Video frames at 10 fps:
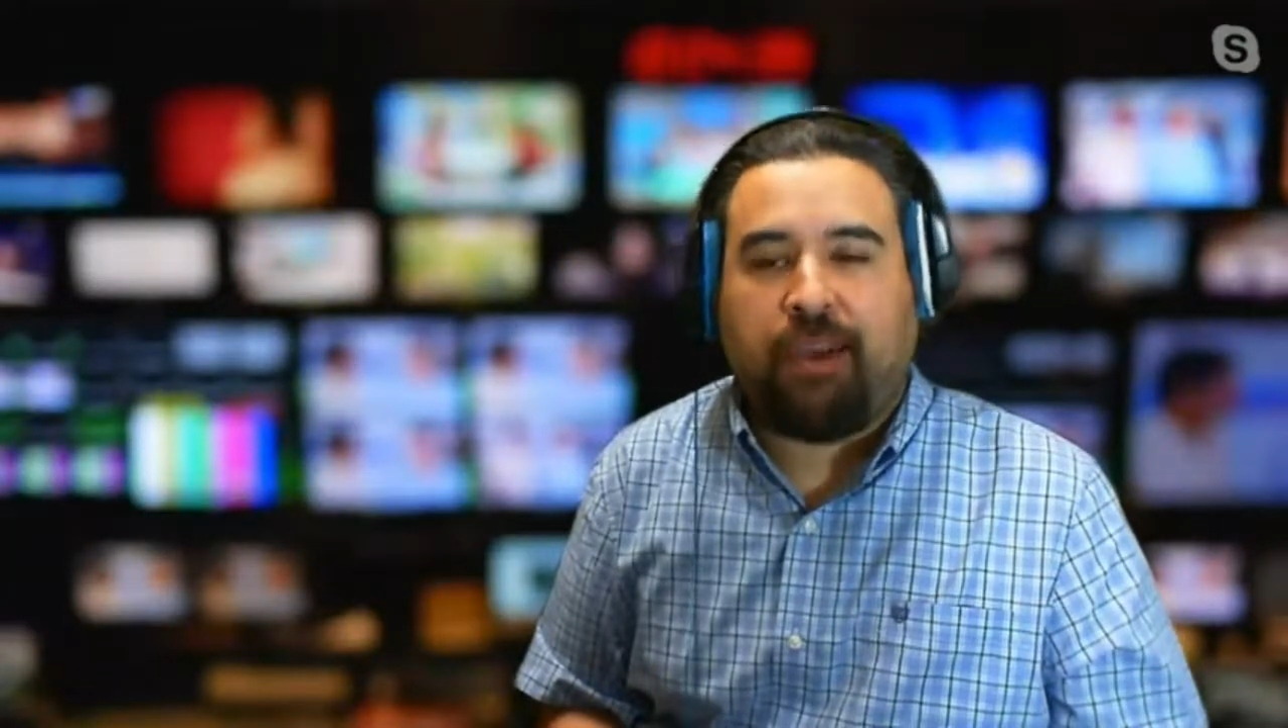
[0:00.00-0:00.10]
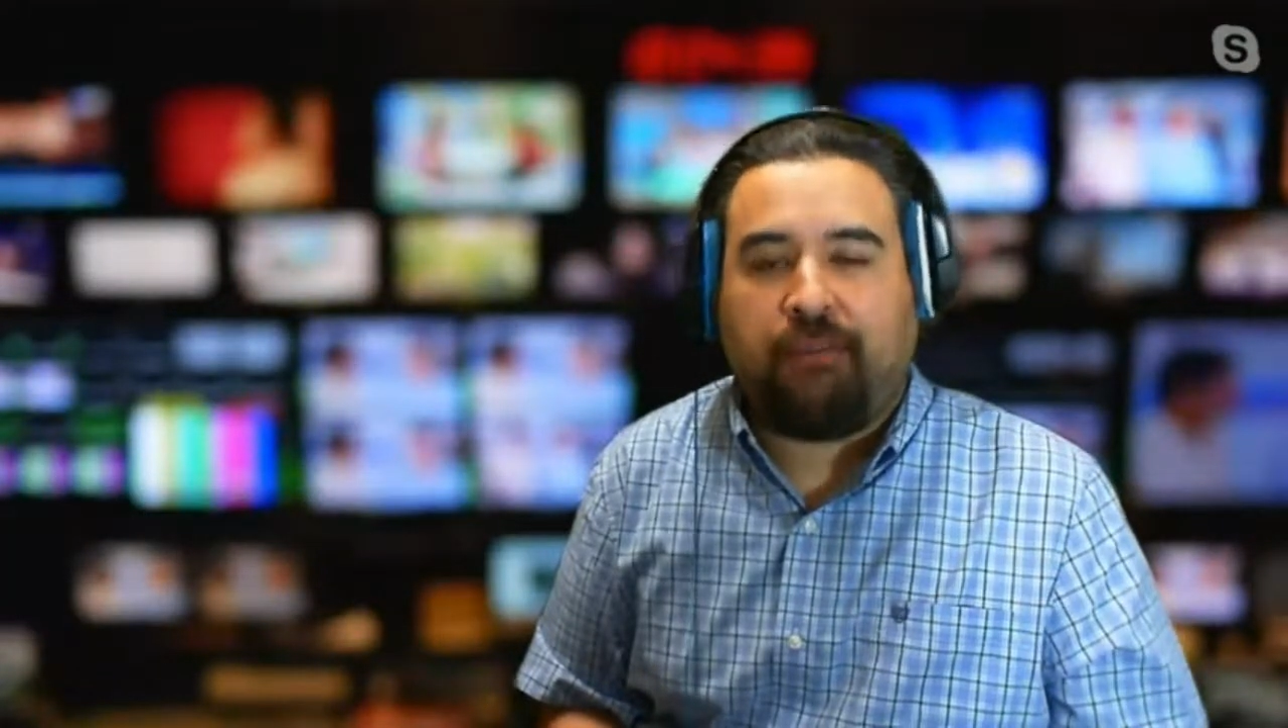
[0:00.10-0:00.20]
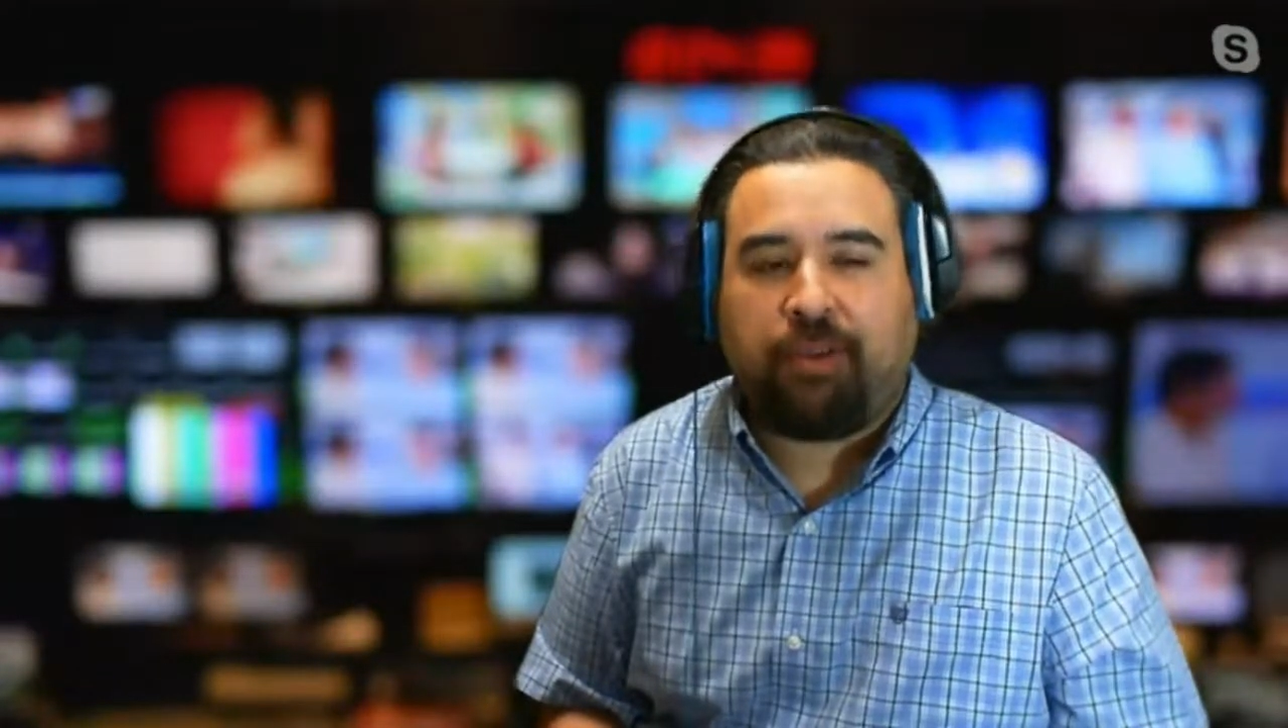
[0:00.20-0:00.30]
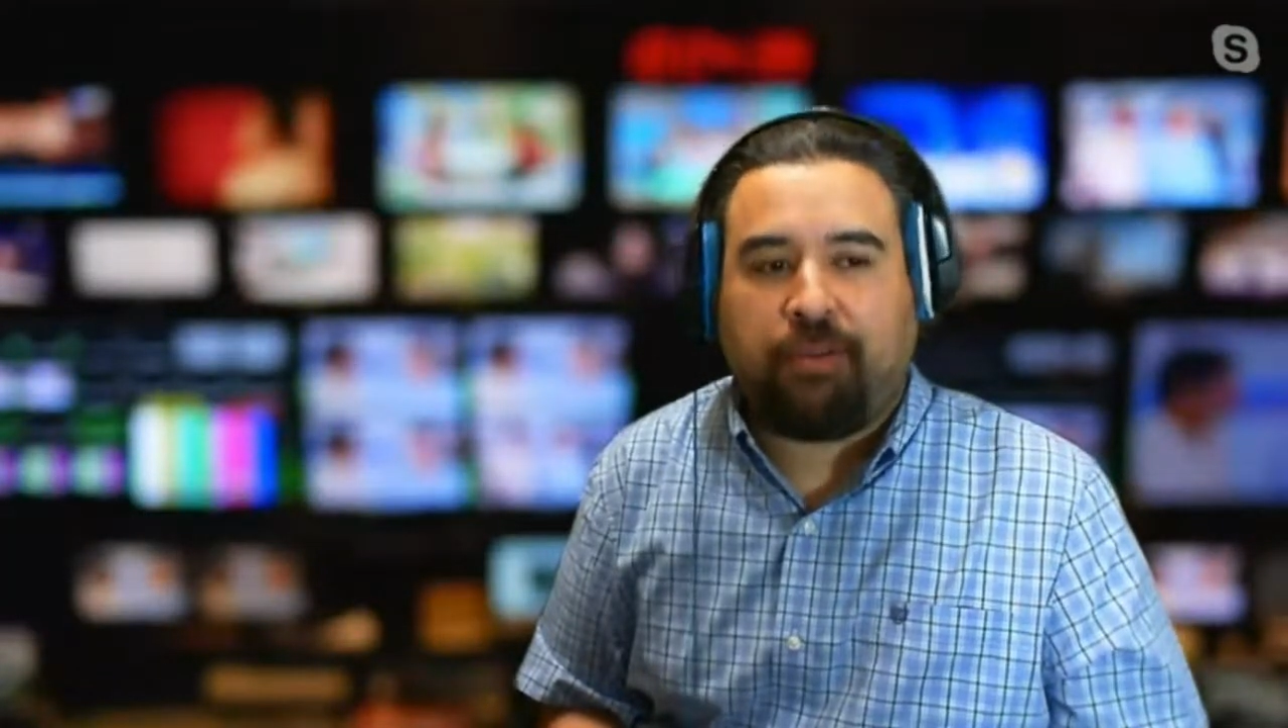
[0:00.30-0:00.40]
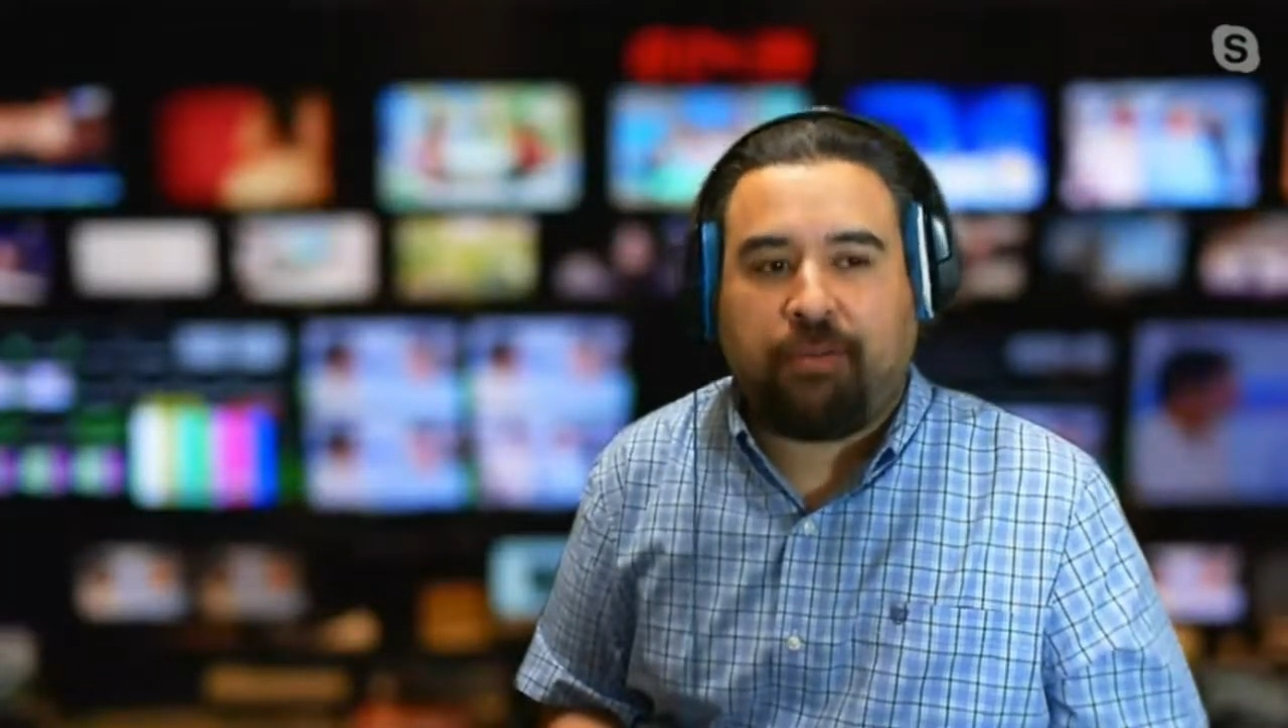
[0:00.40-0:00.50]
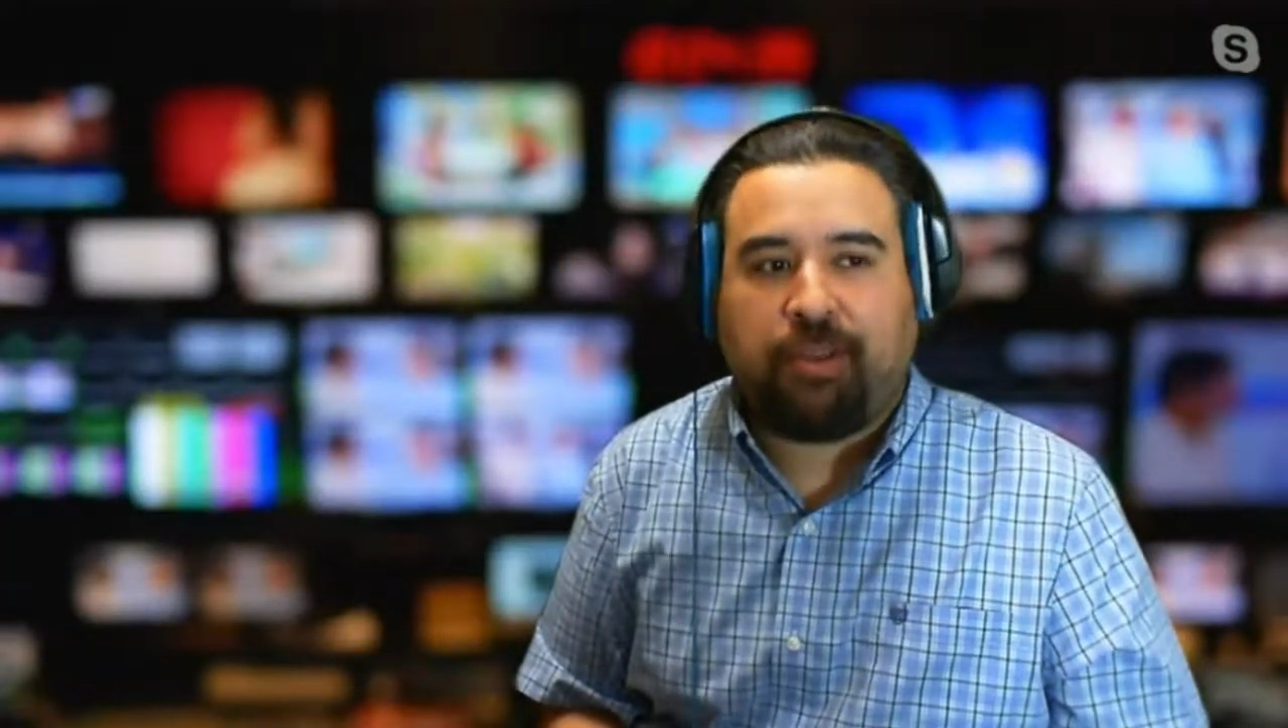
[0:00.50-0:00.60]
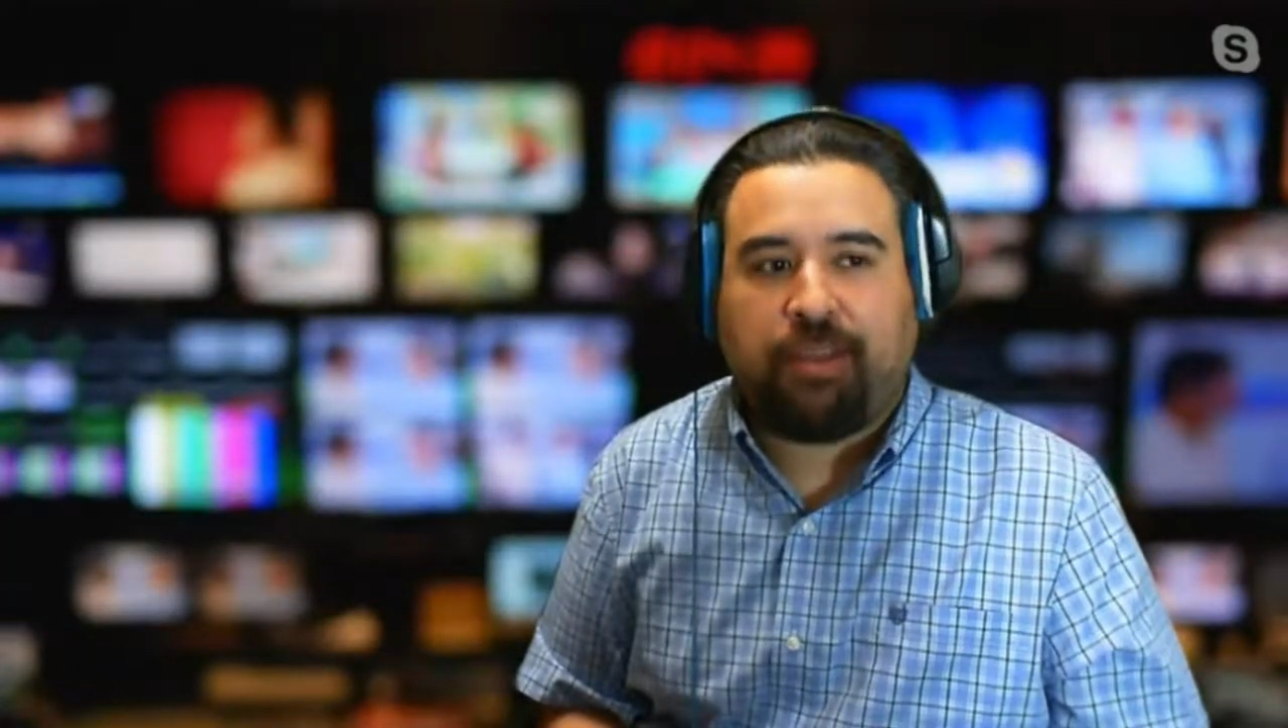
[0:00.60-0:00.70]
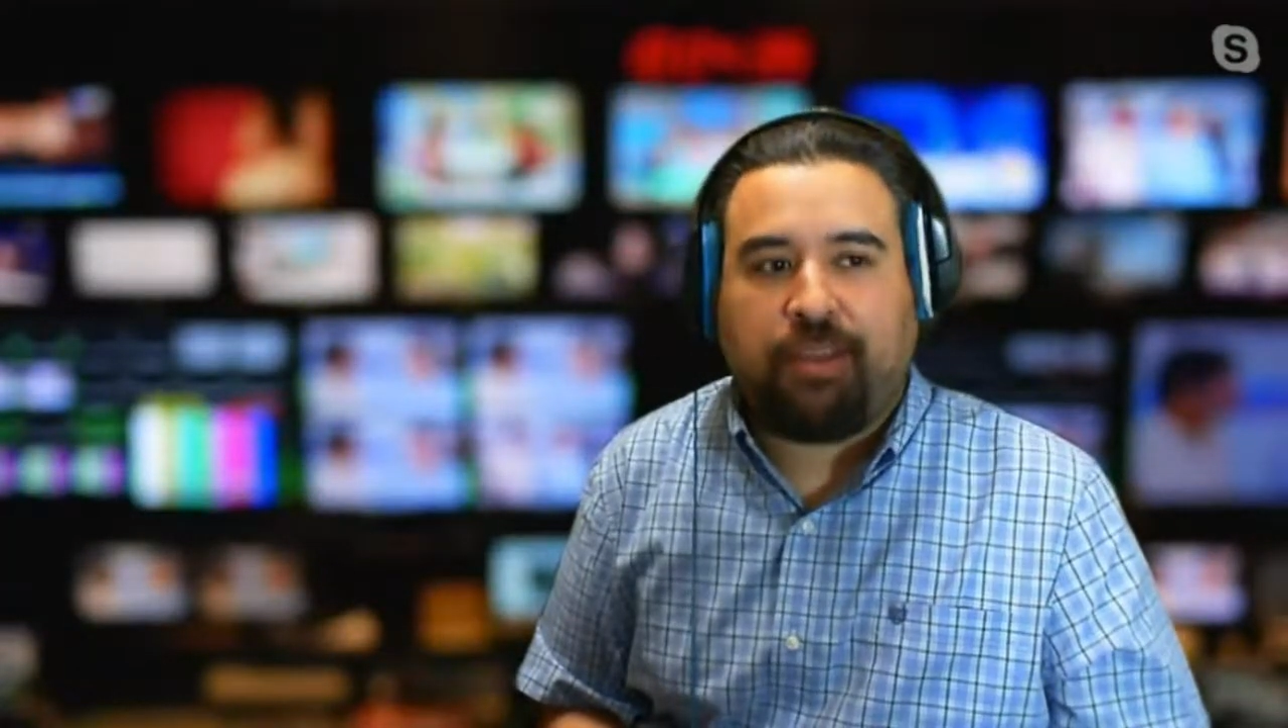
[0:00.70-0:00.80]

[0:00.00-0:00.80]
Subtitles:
Avenue.